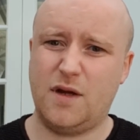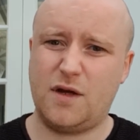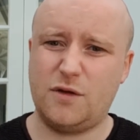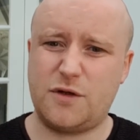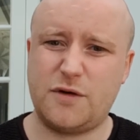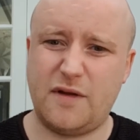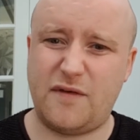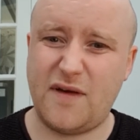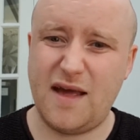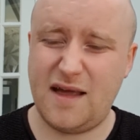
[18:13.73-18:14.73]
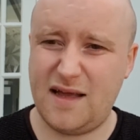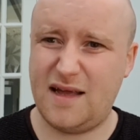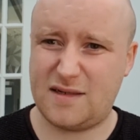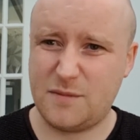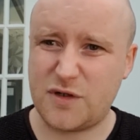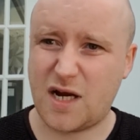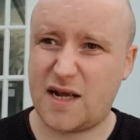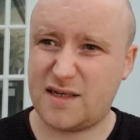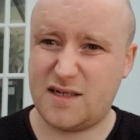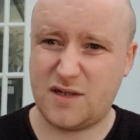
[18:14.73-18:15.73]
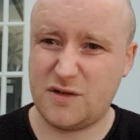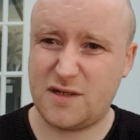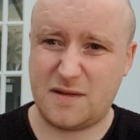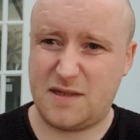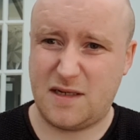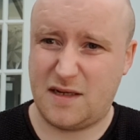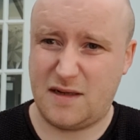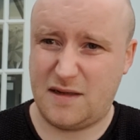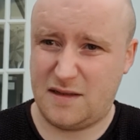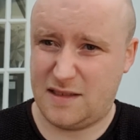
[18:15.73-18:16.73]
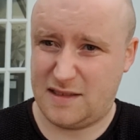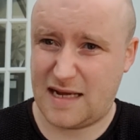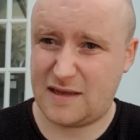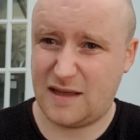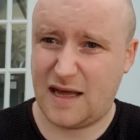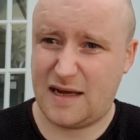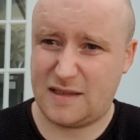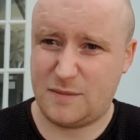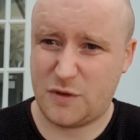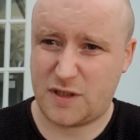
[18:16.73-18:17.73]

Culturally fit, it's much harder to tackle that. It's much